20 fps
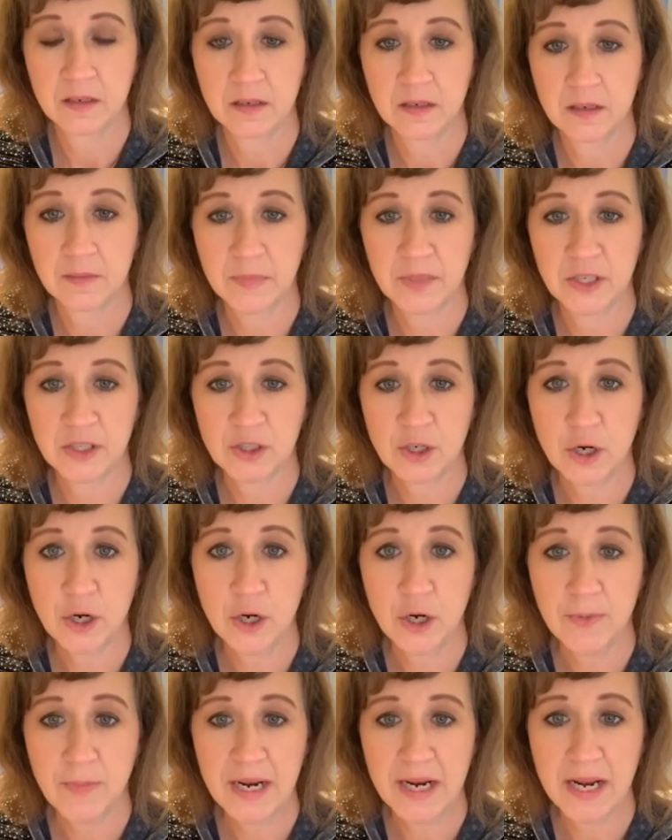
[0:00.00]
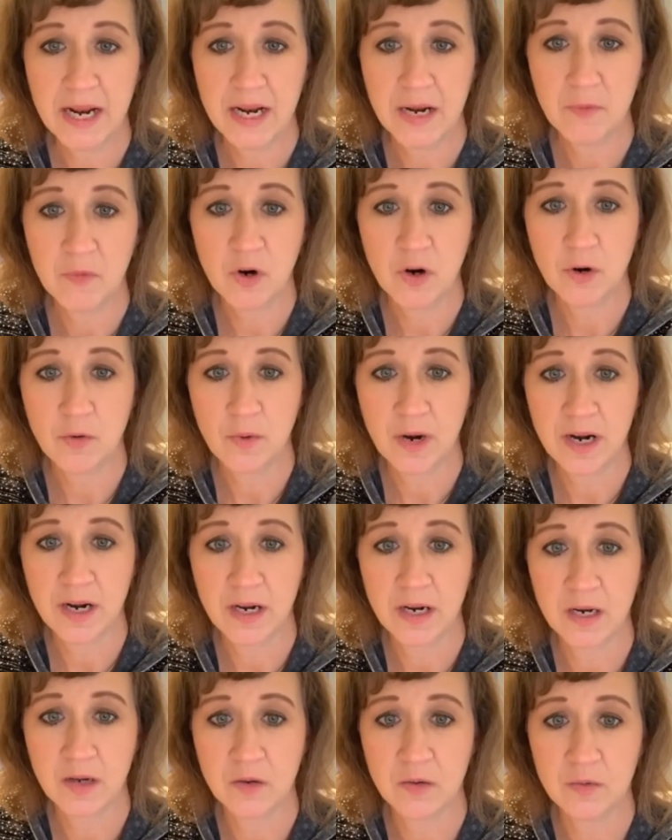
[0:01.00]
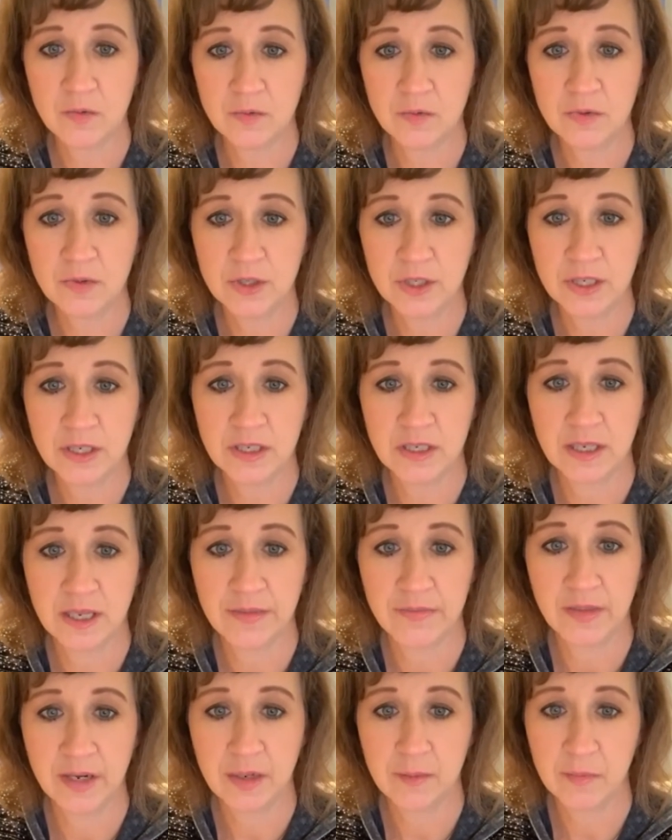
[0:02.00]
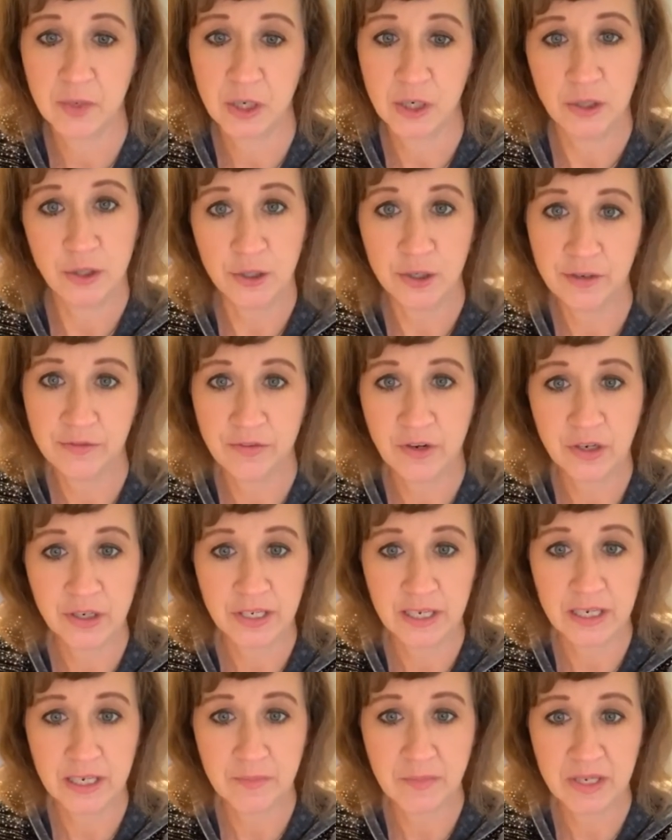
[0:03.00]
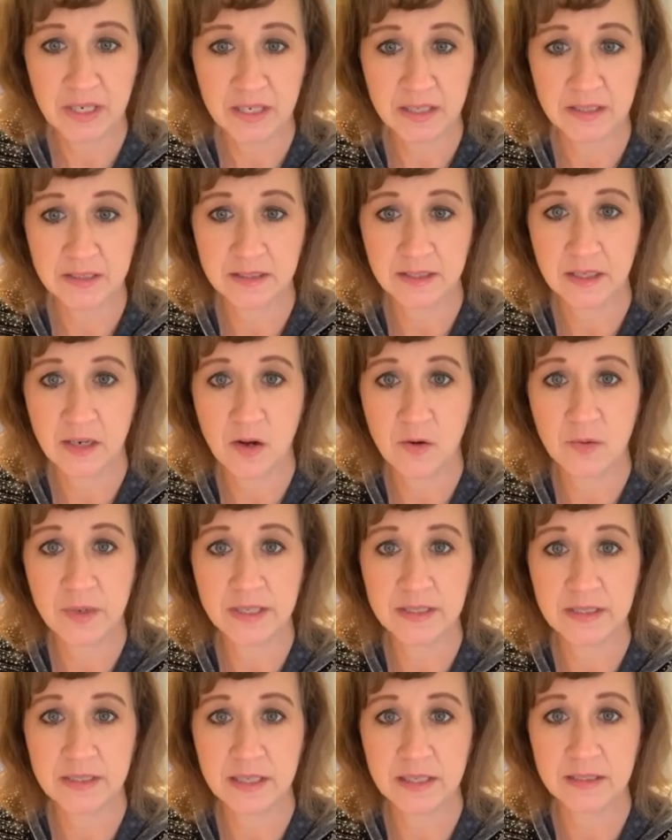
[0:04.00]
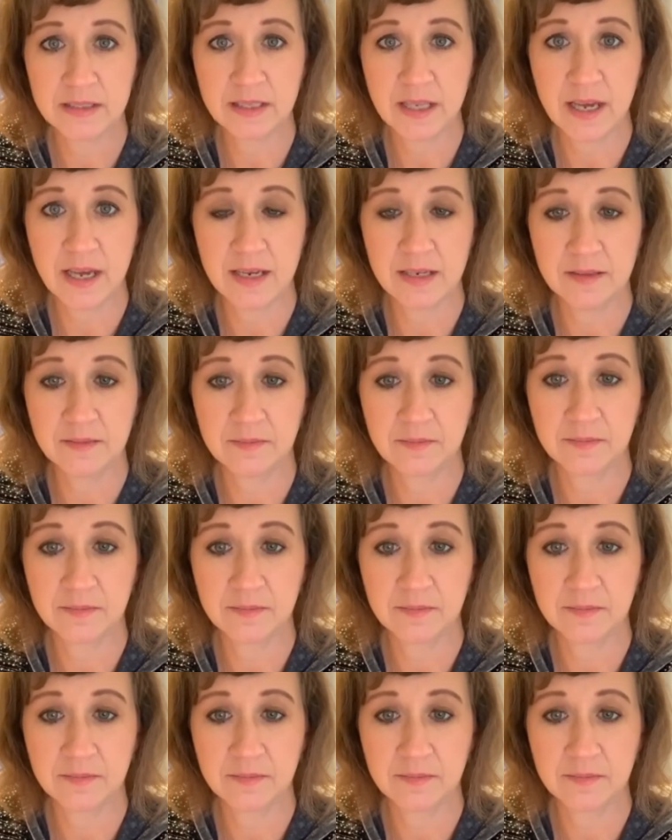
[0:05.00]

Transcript: I'm going to turn my camera around and then I'm going to look funky because it always does that.